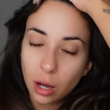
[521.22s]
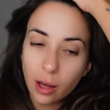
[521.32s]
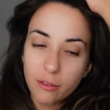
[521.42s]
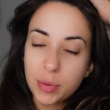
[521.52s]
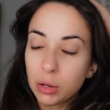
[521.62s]

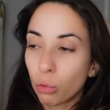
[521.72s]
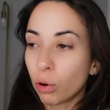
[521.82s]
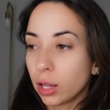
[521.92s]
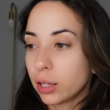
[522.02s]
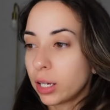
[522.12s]
I've been
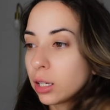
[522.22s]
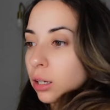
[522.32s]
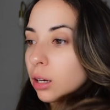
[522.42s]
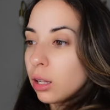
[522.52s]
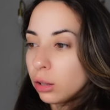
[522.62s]
oiling
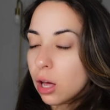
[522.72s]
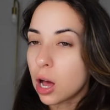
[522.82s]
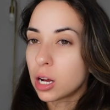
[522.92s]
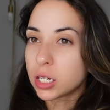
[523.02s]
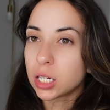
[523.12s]
a
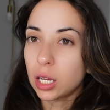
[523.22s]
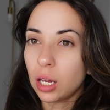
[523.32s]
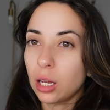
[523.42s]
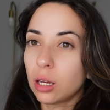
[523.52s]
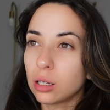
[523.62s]
lot
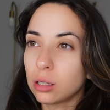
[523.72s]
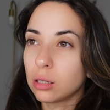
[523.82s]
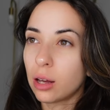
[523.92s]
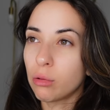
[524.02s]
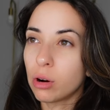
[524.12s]
and
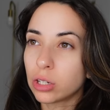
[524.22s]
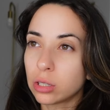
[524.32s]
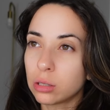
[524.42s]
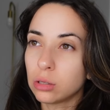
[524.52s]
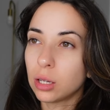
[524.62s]
I washed
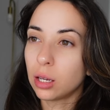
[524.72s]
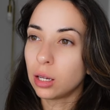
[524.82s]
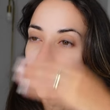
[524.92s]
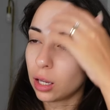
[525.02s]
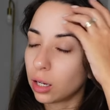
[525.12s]
it
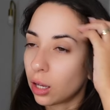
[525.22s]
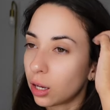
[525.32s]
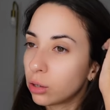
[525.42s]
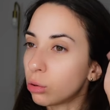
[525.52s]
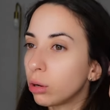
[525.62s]
today and
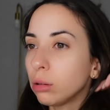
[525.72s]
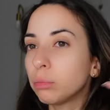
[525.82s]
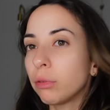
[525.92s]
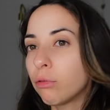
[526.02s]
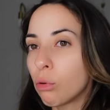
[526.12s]
I oiled
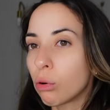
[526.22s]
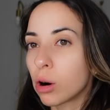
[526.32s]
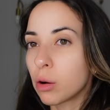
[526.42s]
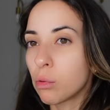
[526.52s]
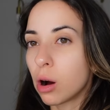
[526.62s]
before
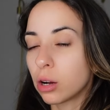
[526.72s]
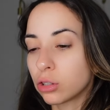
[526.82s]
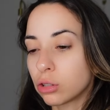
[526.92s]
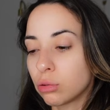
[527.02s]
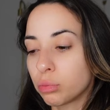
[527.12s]
I
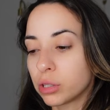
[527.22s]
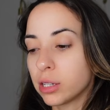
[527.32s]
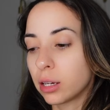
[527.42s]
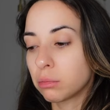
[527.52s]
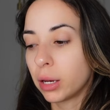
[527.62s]
washed to
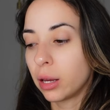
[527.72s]
protect my